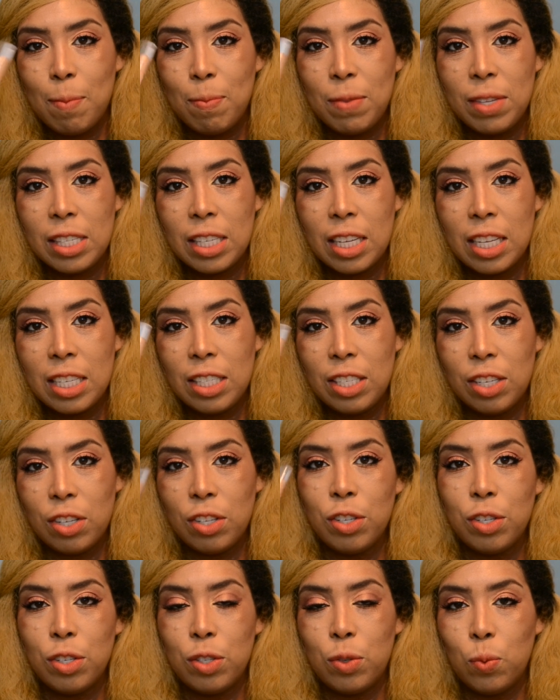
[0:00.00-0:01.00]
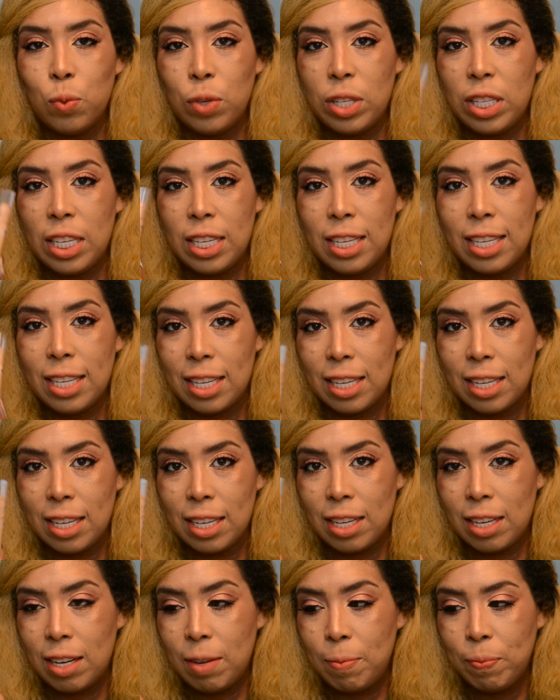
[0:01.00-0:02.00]
This concealer is really
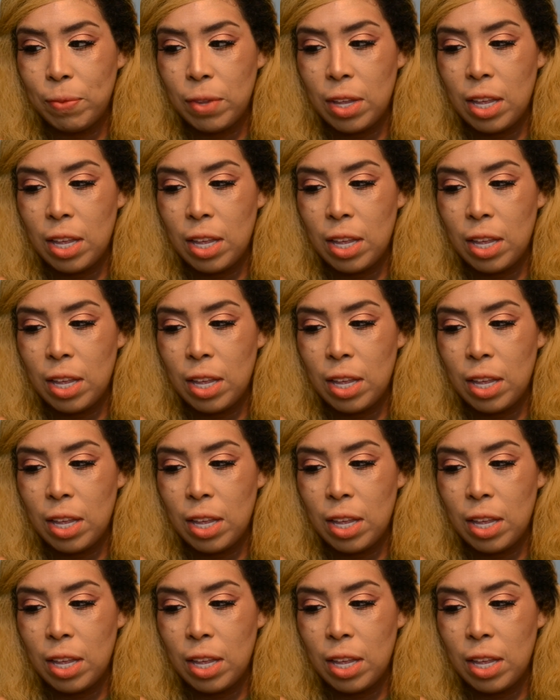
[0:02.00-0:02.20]
good.